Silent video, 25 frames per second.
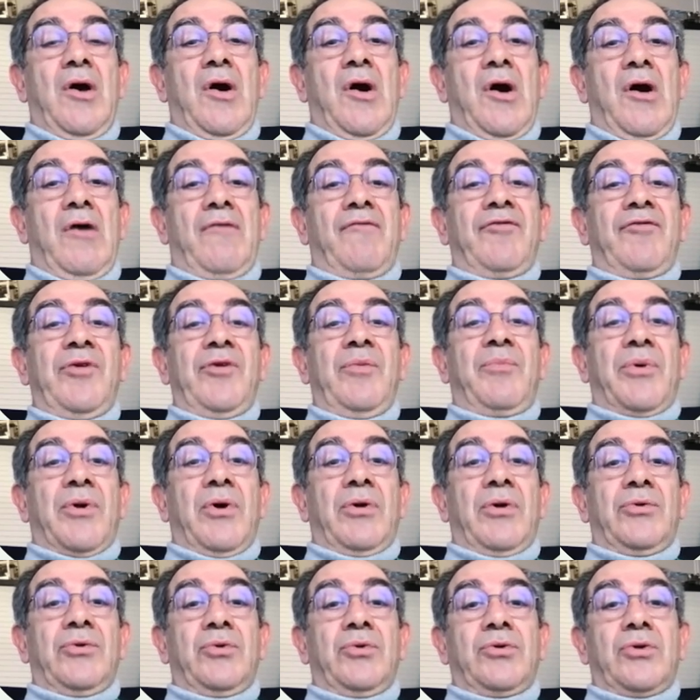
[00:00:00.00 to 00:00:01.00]
of the
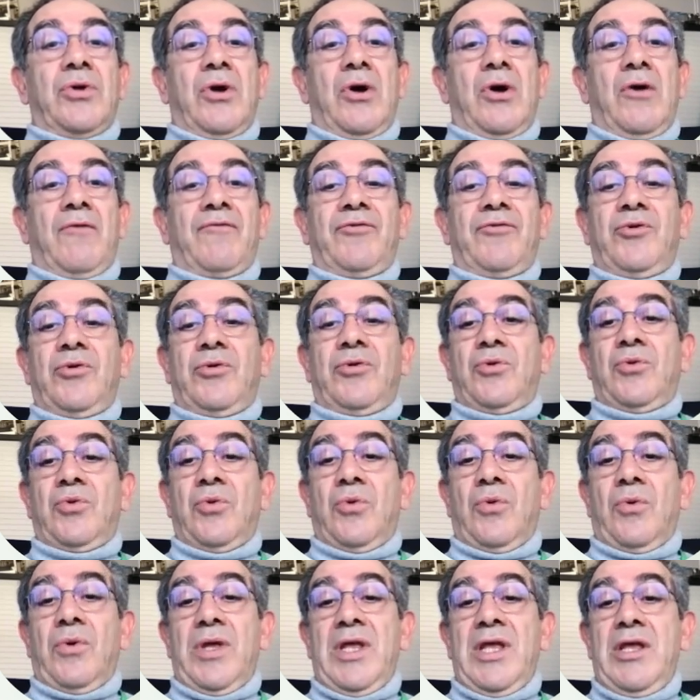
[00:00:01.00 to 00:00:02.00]
product of the
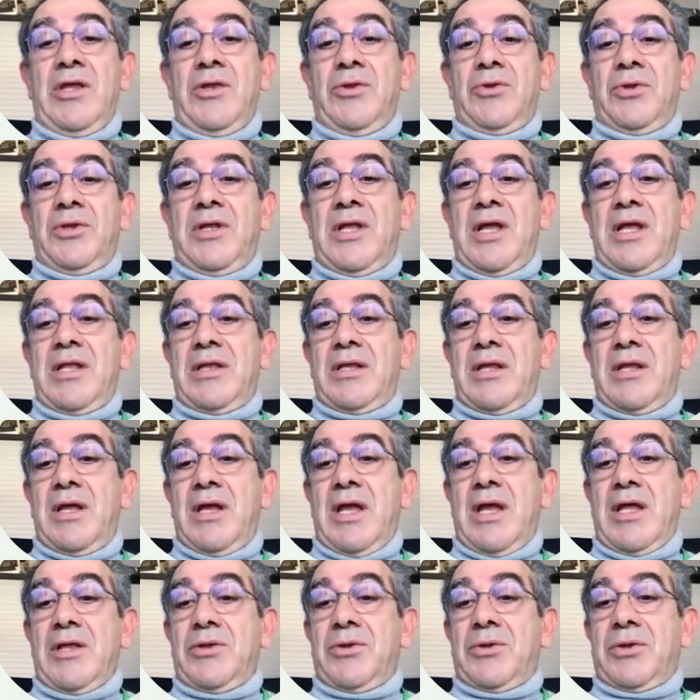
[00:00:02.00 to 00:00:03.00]
two incident
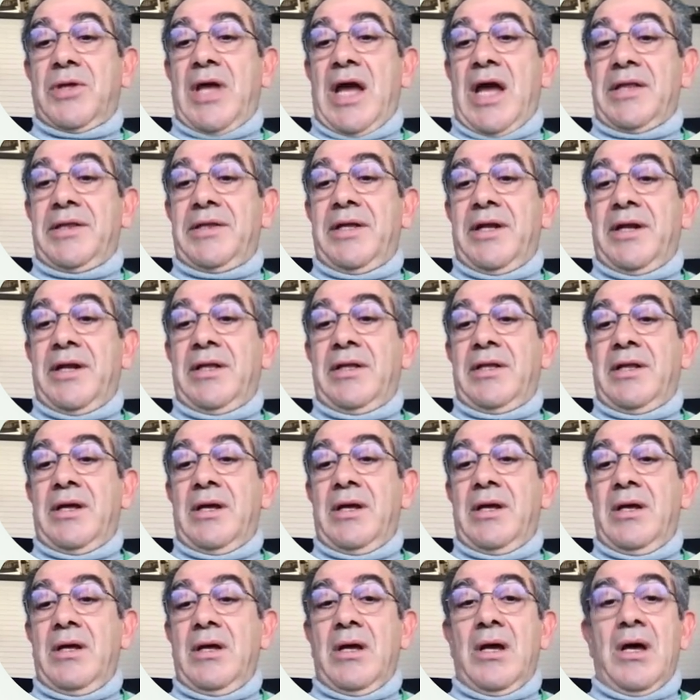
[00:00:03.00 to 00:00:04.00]
and
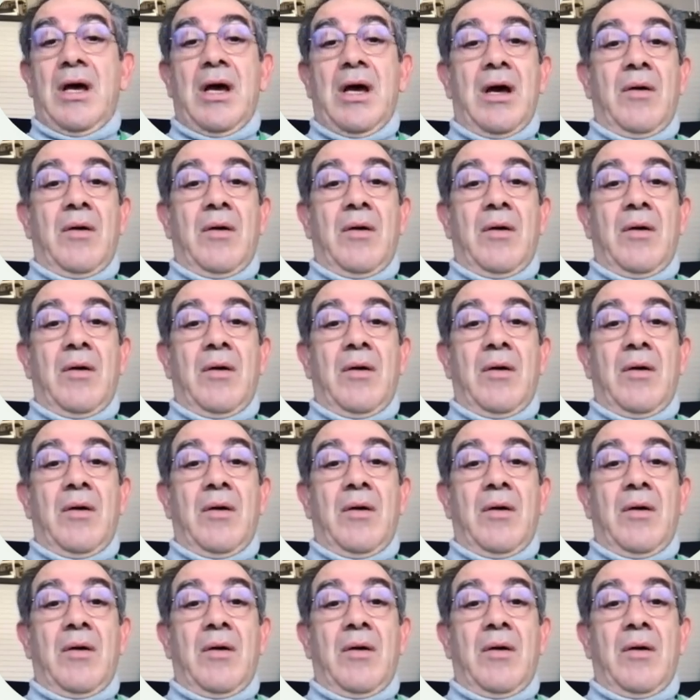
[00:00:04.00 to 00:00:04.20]
scattered